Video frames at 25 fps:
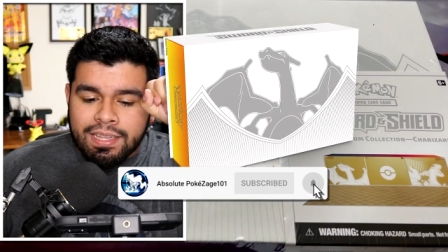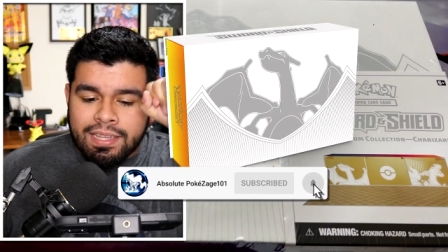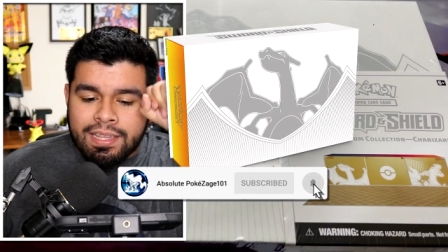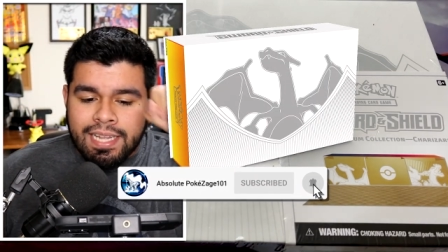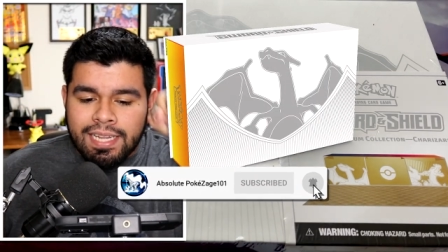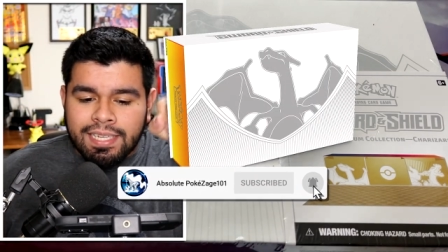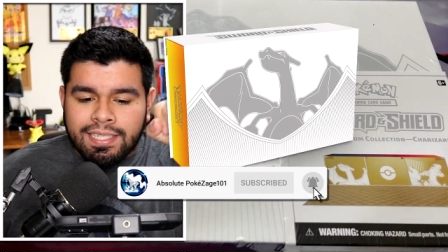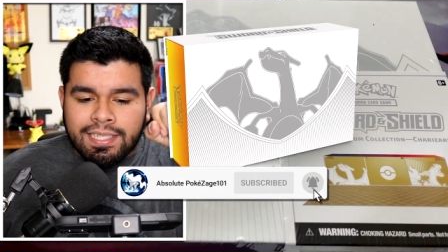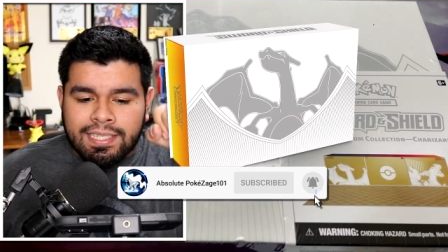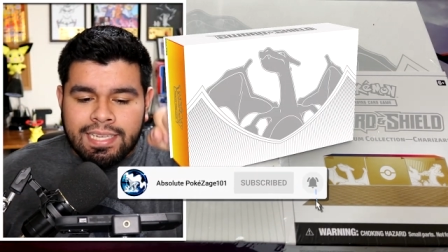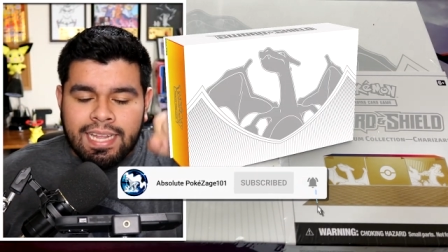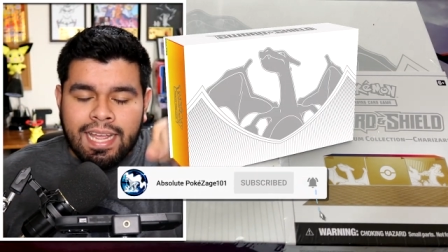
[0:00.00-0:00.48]

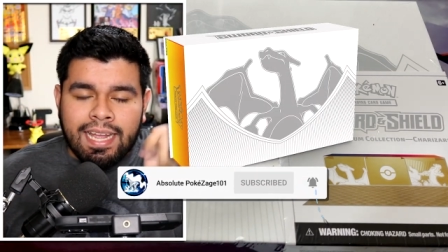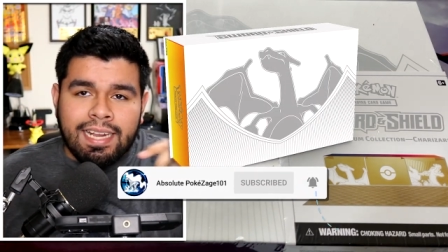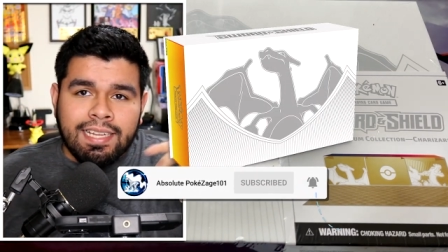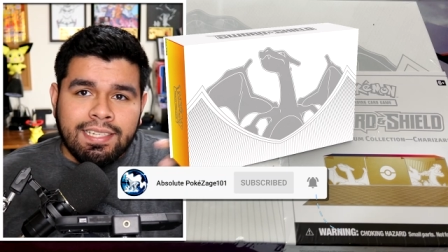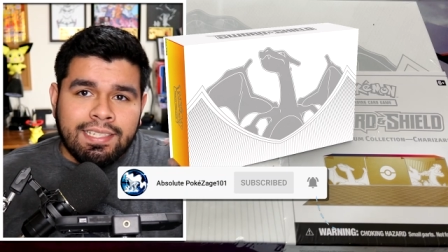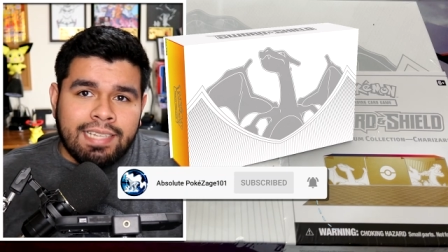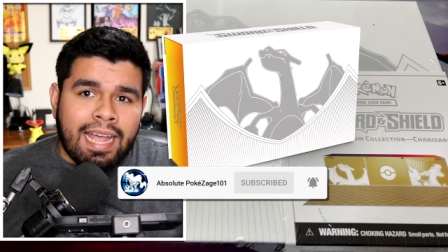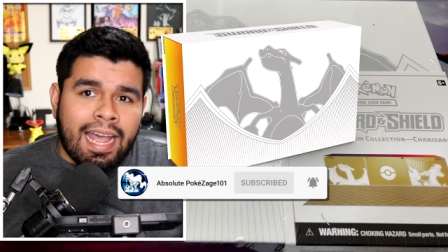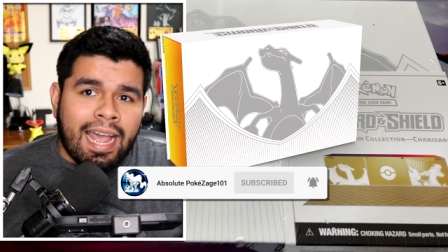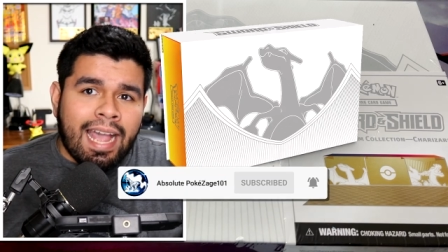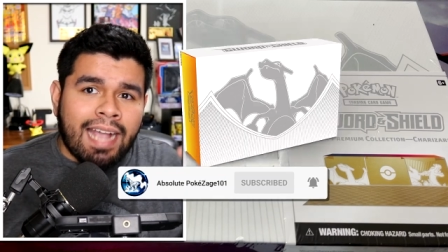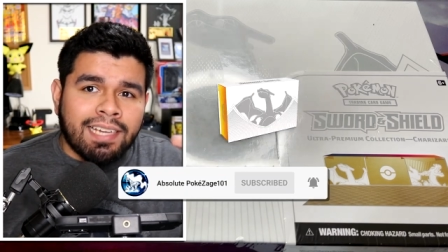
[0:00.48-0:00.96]
This set
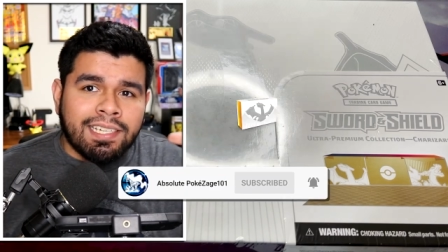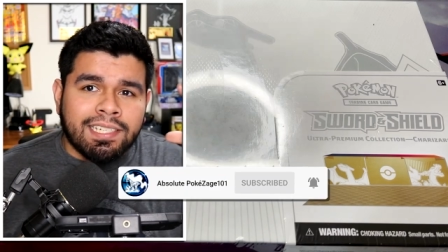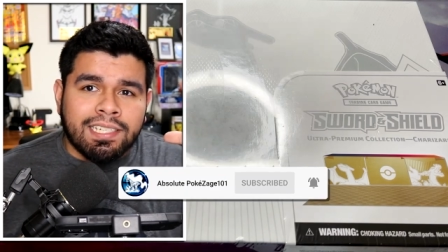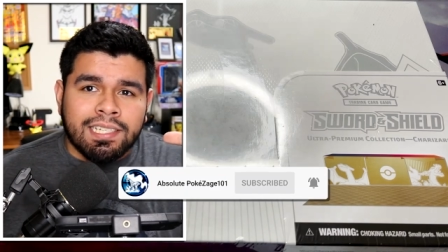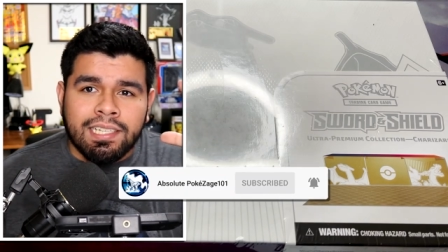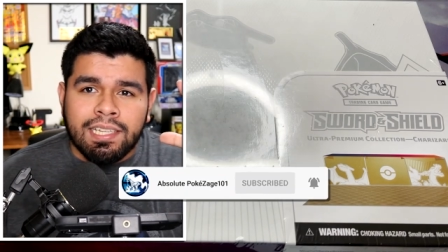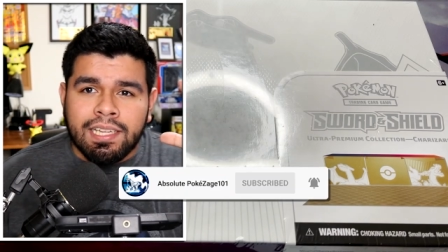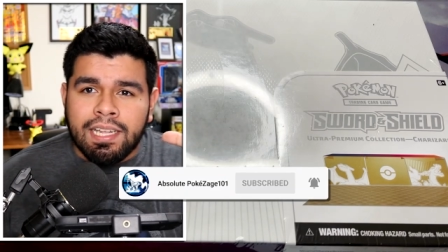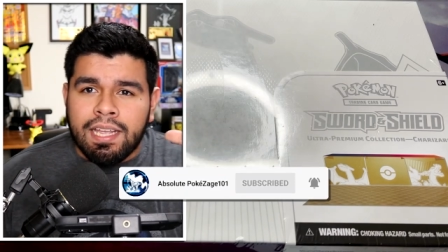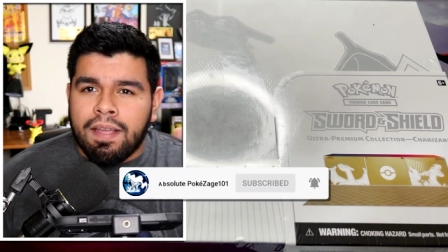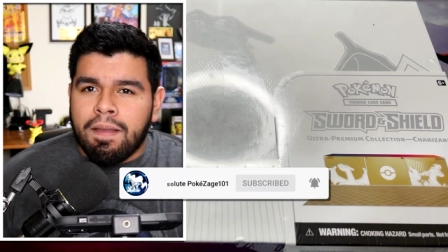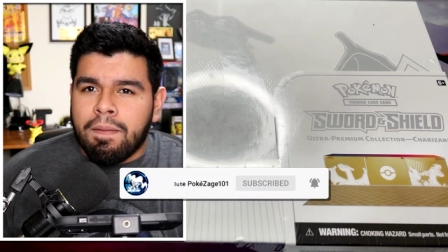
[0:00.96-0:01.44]
is
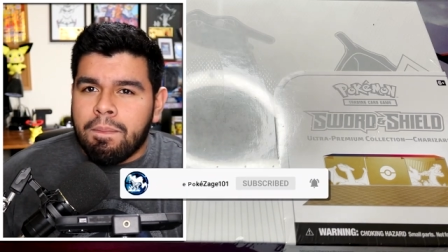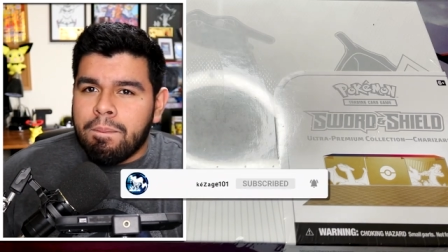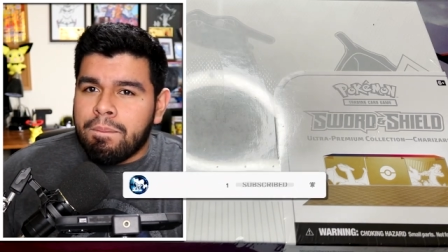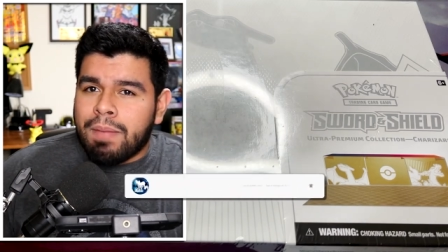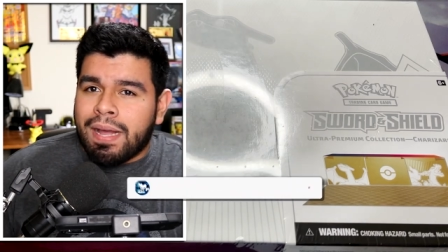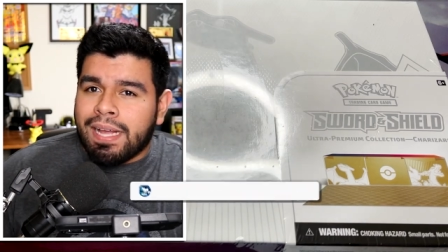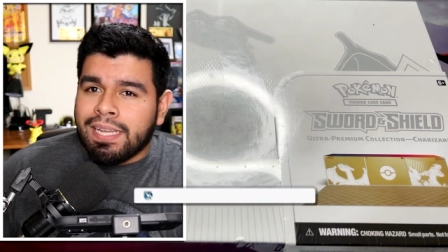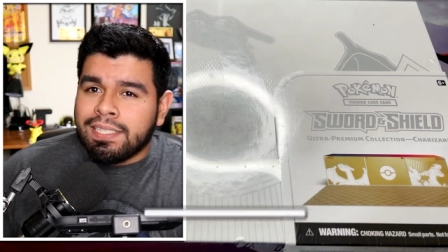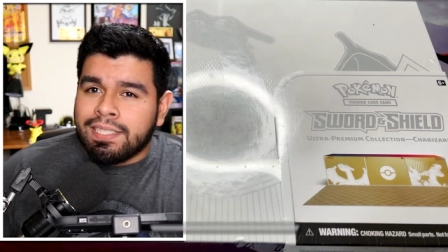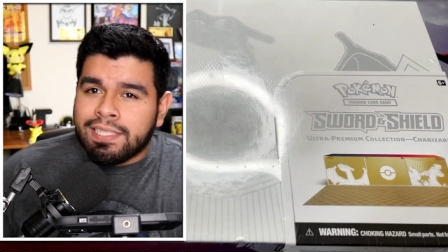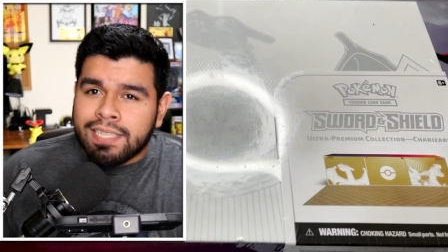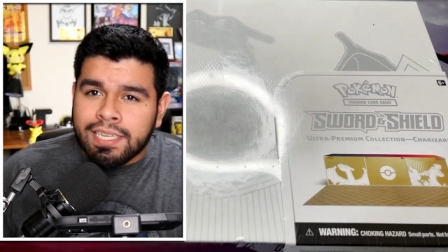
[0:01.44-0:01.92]
actually
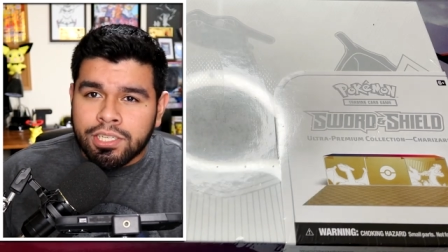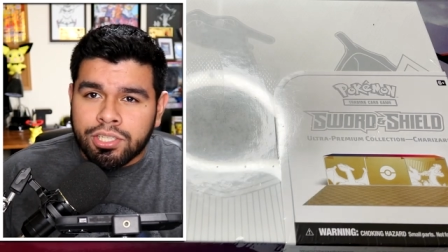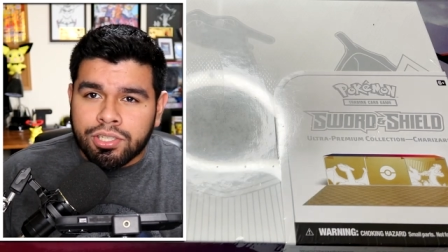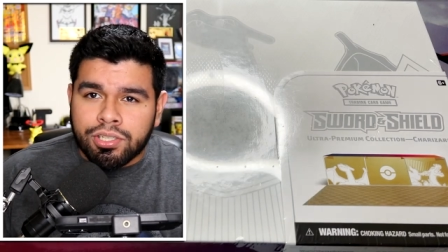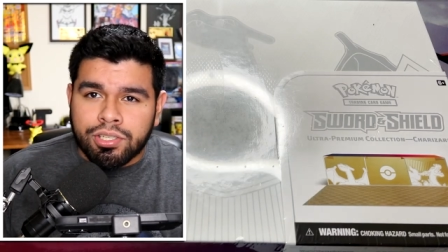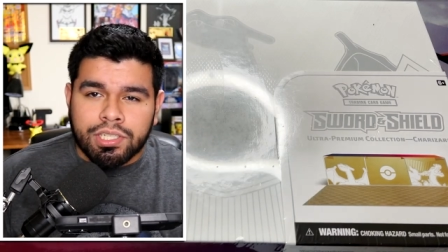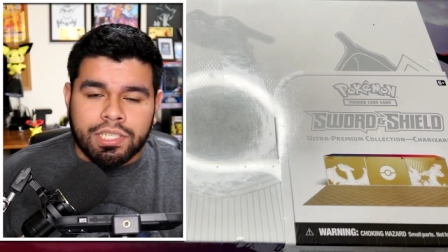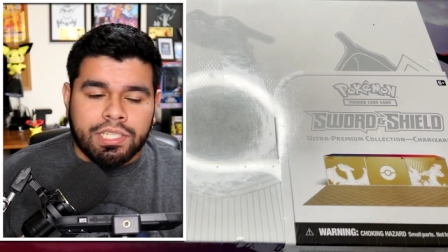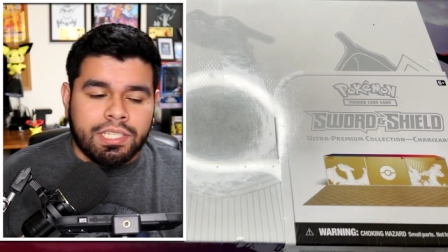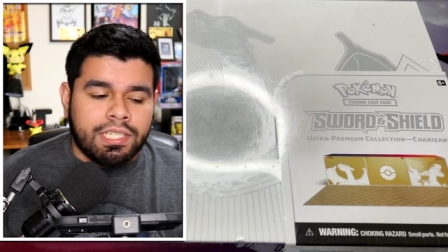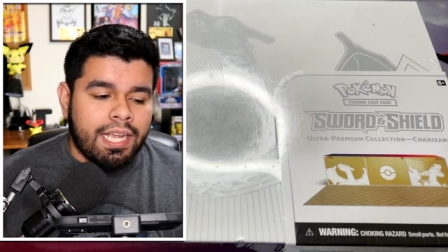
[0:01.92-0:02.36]
my sister's